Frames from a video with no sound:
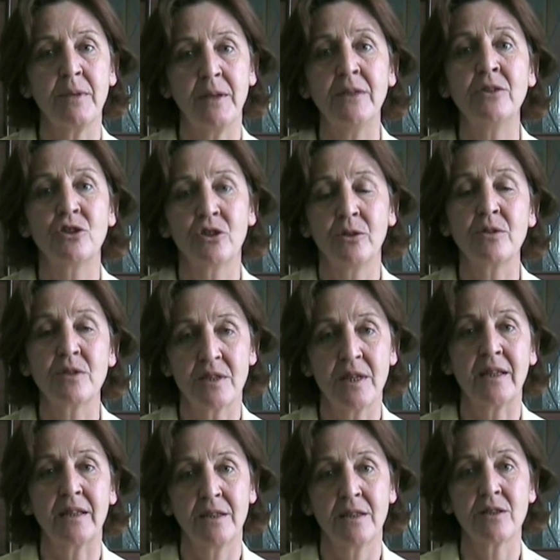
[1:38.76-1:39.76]
induce
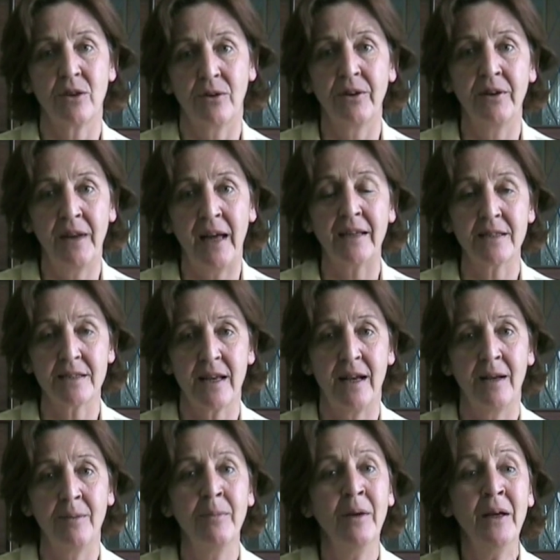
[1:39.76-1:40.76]
sickness on a night
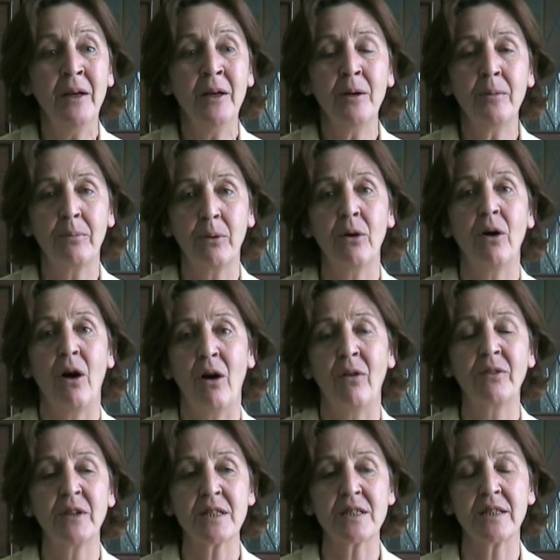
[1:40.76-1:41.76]
time. But
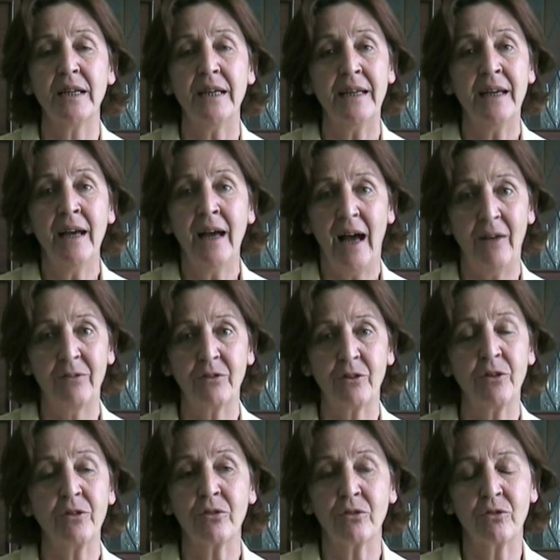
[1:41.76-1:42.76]
obviously,
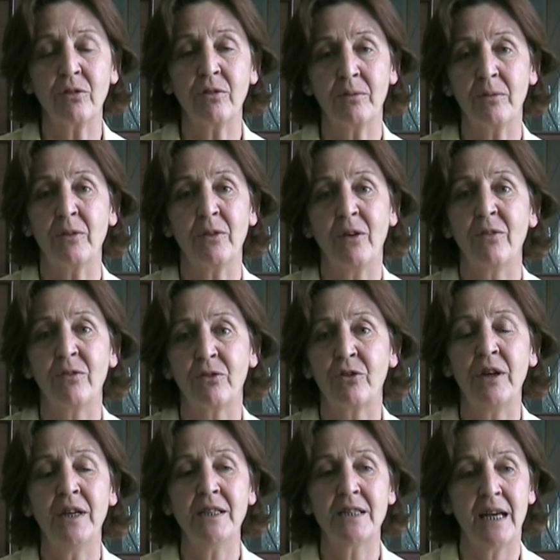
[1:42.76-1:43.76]
after
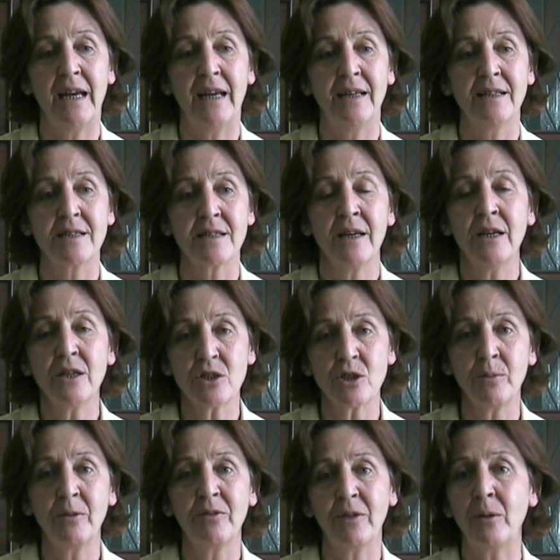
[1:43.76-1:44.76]
3 days,
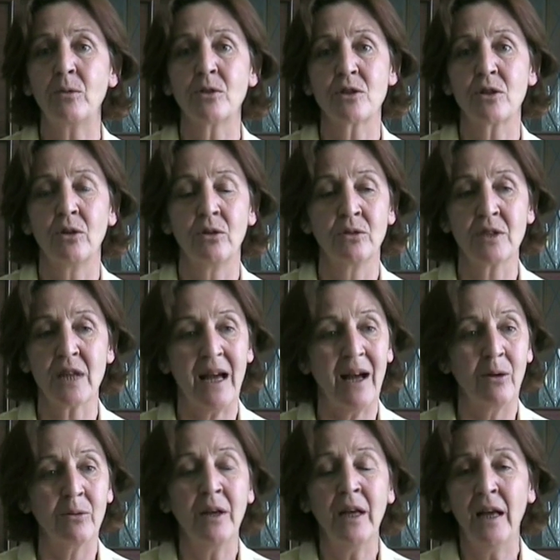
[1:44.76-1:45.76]
some of it was going
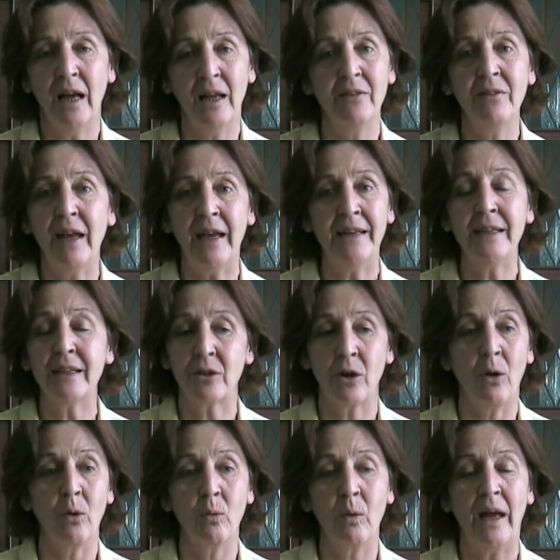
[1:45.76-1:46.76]
down, and then it
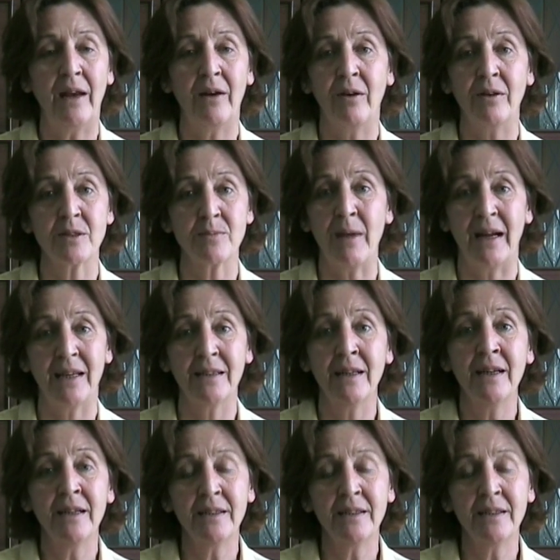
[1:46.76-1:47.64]
got whereas my